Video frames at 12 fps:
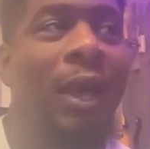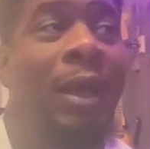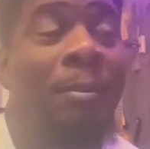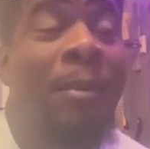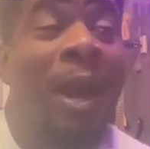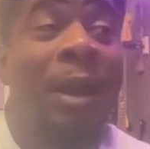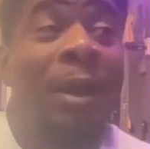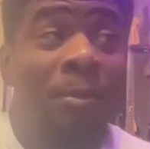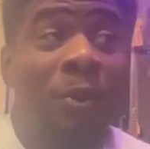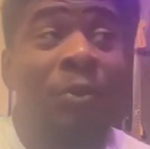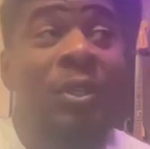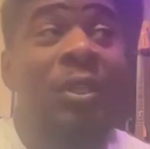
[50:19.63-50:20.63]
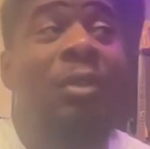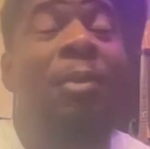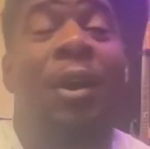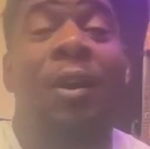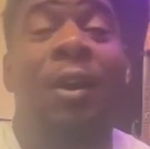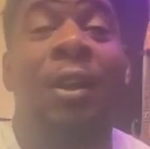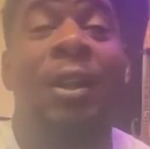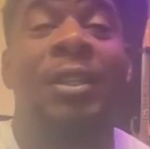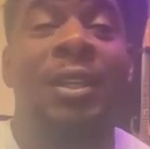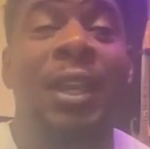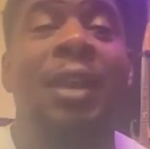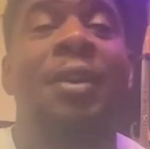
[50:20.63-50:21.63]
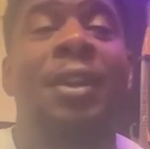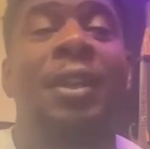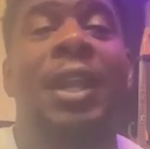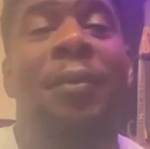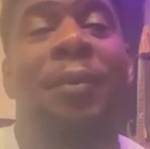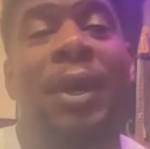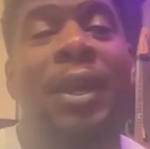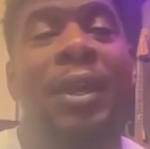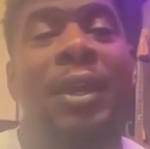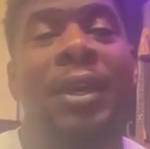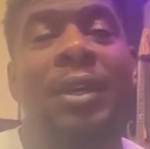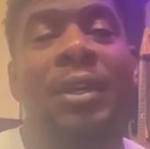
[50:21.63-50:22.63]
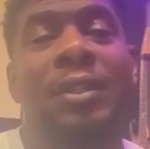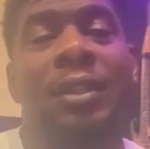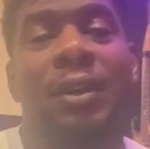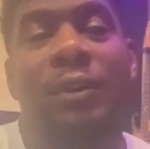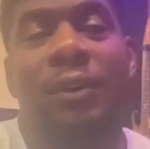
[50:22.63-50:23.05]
my music, my art is layered in that way. So